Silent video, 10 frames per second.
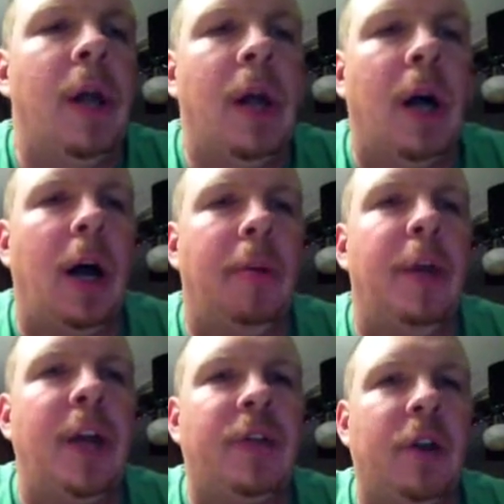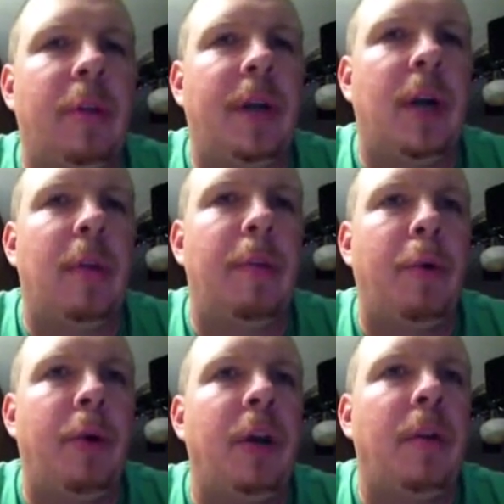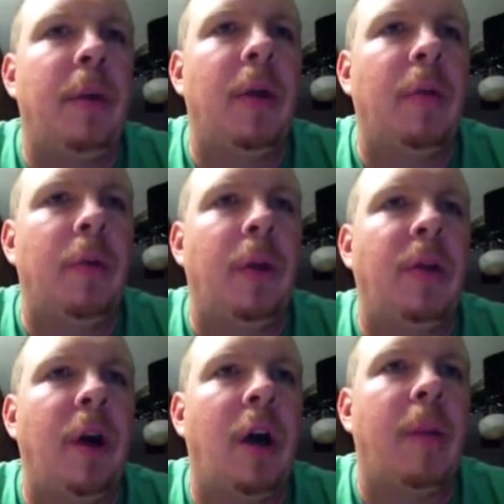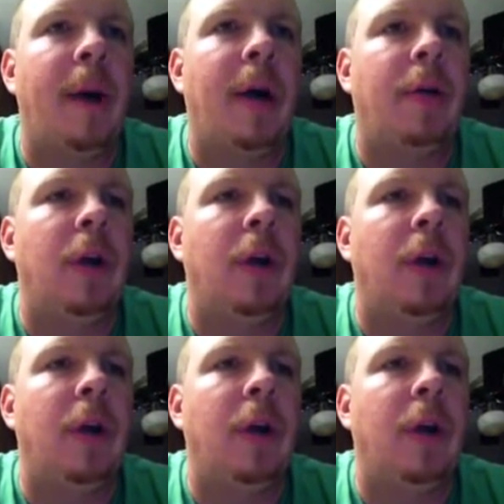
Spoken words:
That's going to become important in a minute when we talk about